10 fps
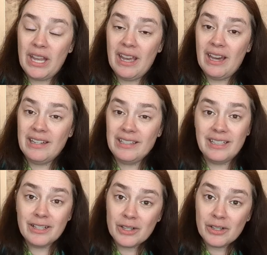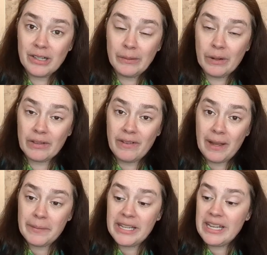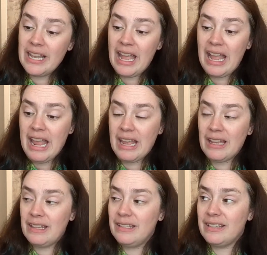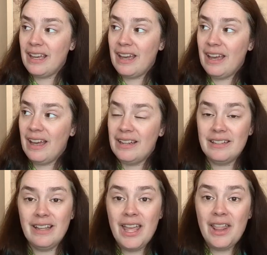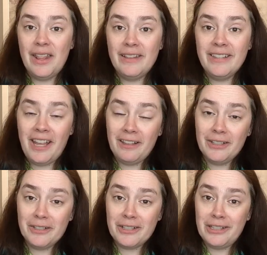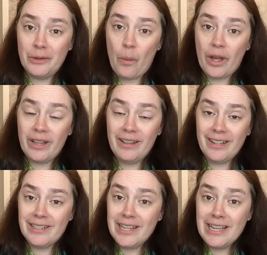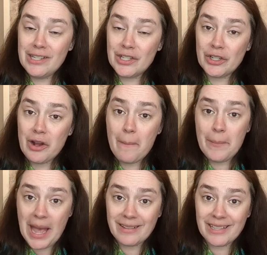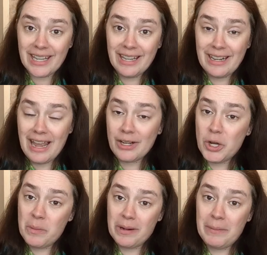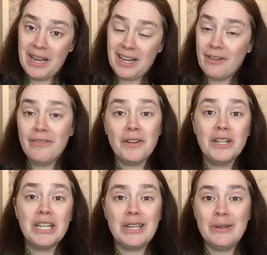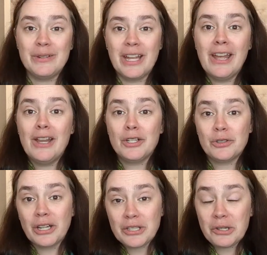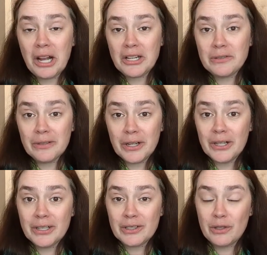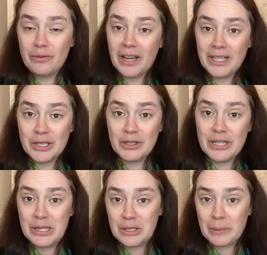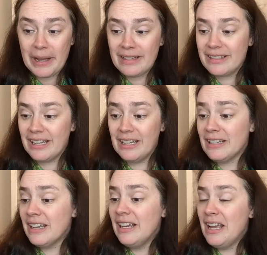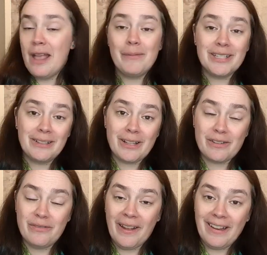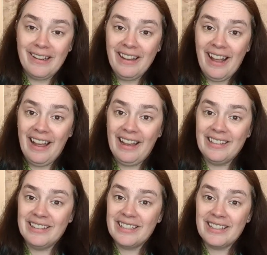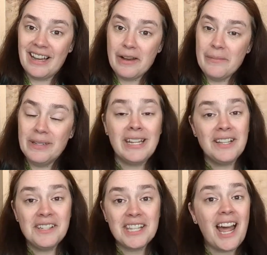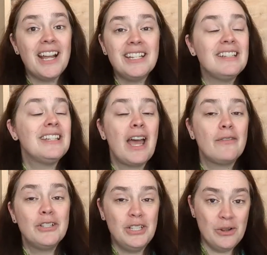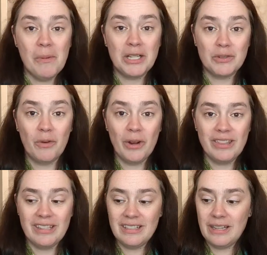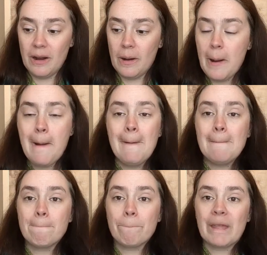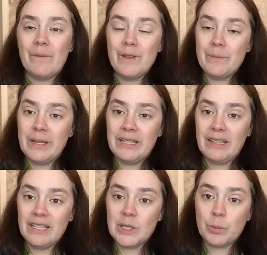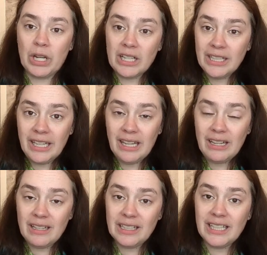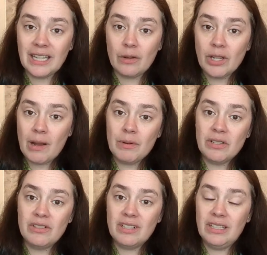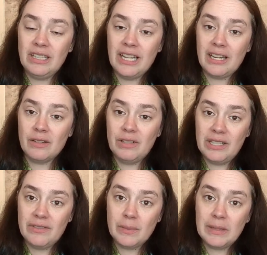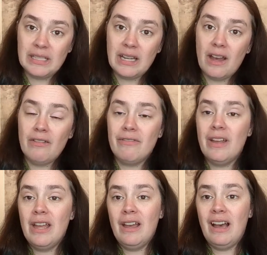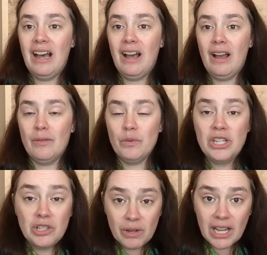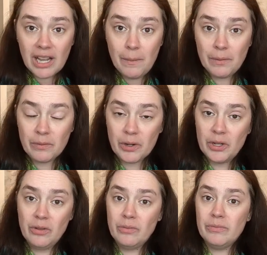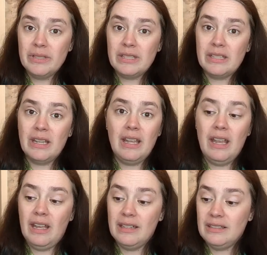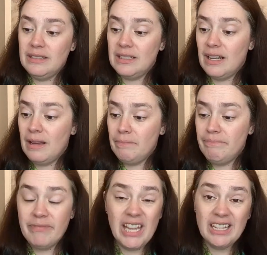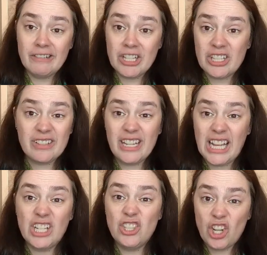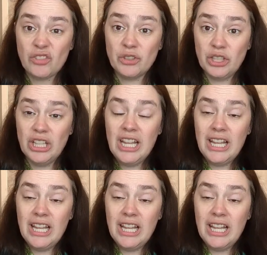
had dinner with family, and Taylor still wanted an Easter basket, and Cooper made a very cute treasure hunt for her to find her Easter basket. It was lots of fun, and nice that I didn't have to do much for it this year. We've been spring cleaning out cupboards, getting rid of some stuff, redoing a couple rooms, and yeah, just kind of general